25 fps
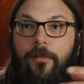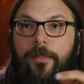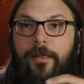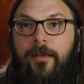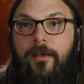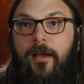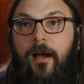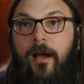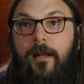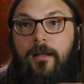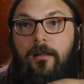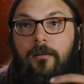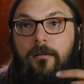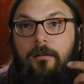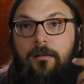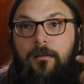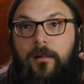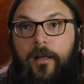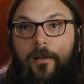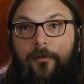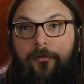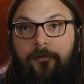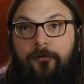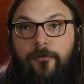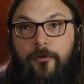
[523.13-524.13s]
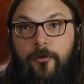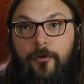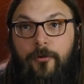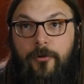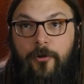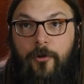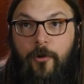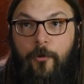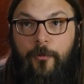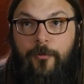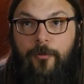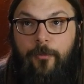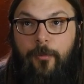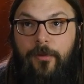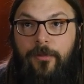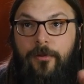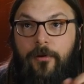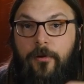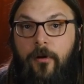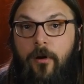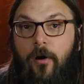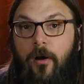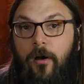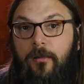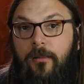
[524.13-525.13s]
they kind of look like Fruit Loops, but they're
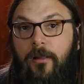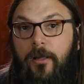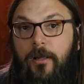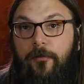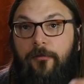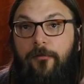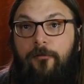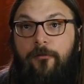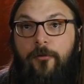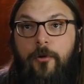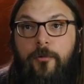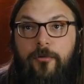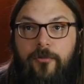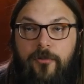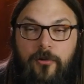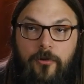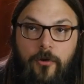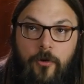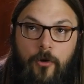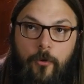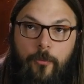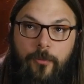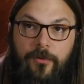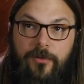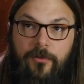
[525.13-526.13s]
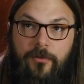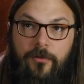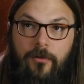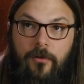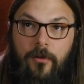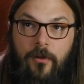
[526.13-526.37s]
called like Fruit Scoops.